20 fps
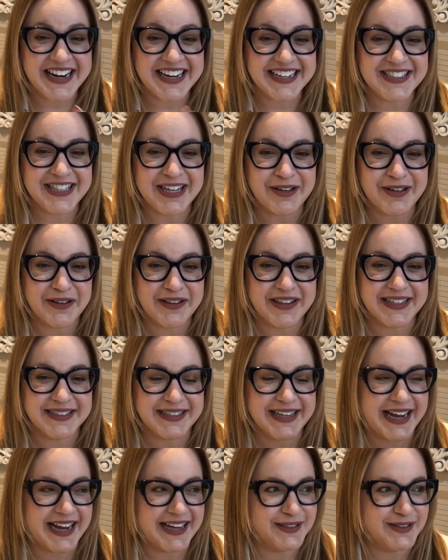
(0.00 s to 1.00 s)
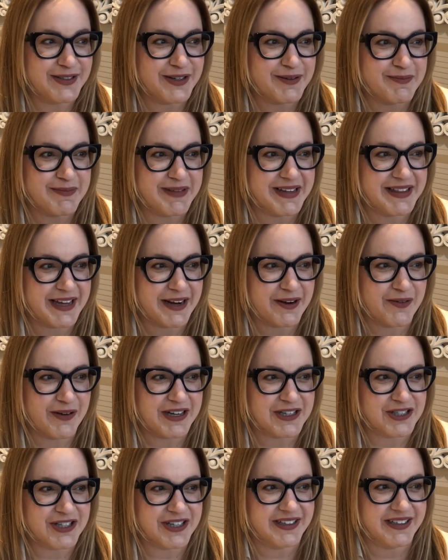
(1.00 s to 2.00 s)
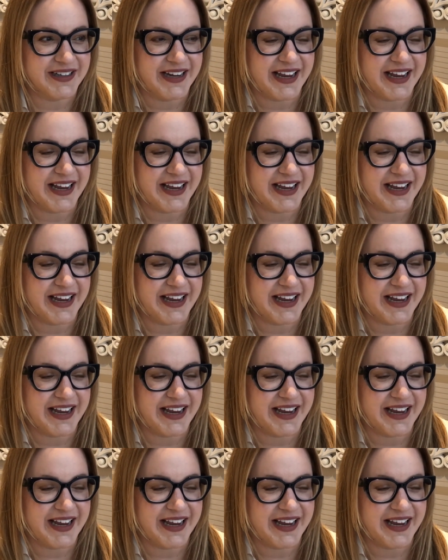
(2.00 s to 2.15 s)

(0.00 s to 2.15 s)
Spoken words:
I didn't tell you this. I asked our men that question,